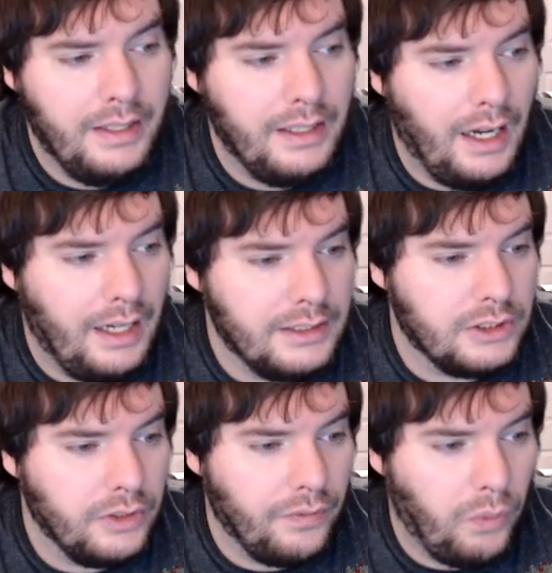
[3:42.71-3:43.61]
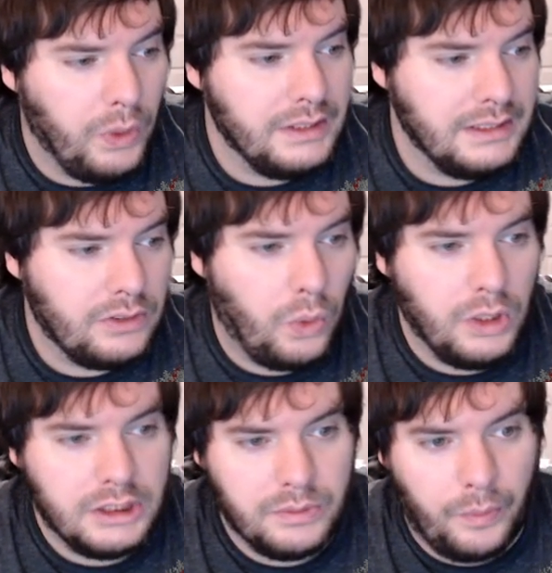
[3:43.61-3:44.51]
So the forest, of
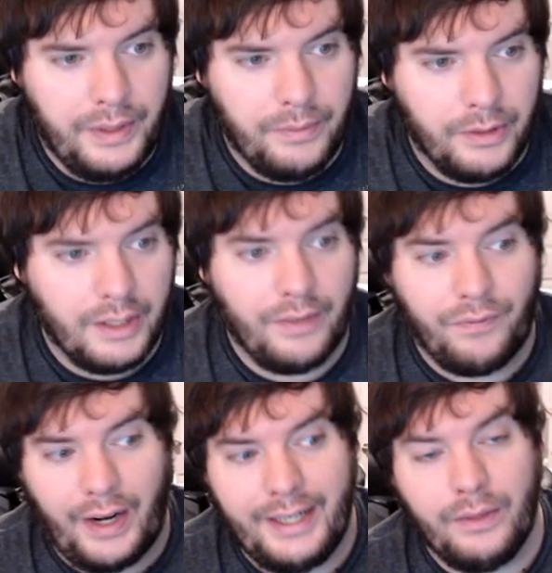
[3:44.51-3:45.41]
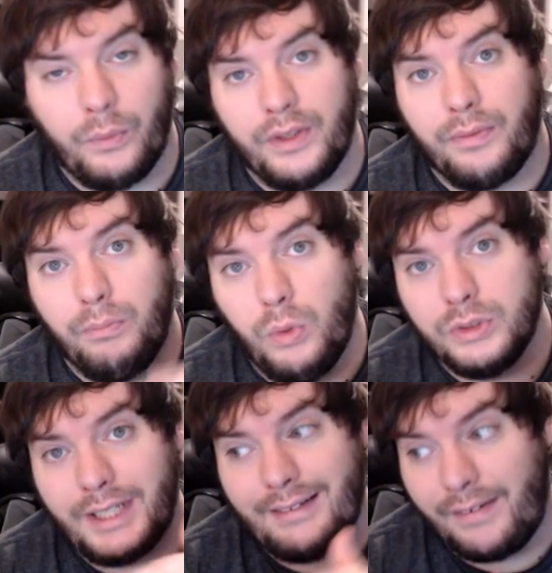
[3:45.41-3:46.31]
course, is what we're going to find it with
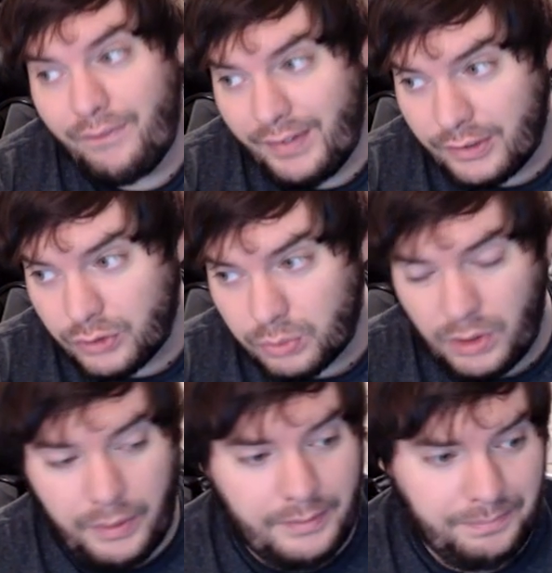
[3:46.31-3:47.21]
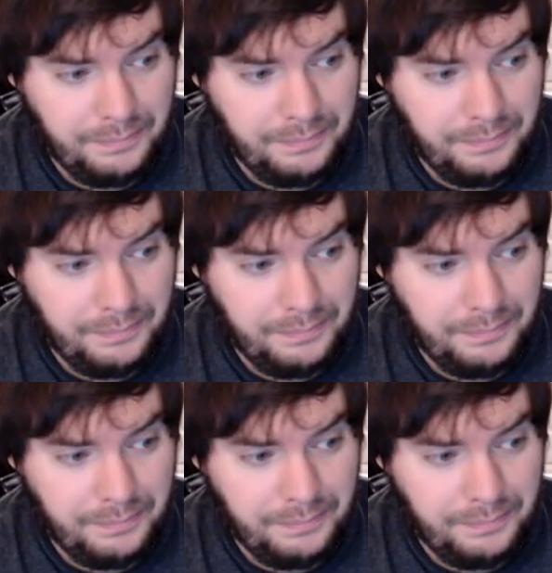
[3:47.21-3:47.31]
most likely Field of Ruin,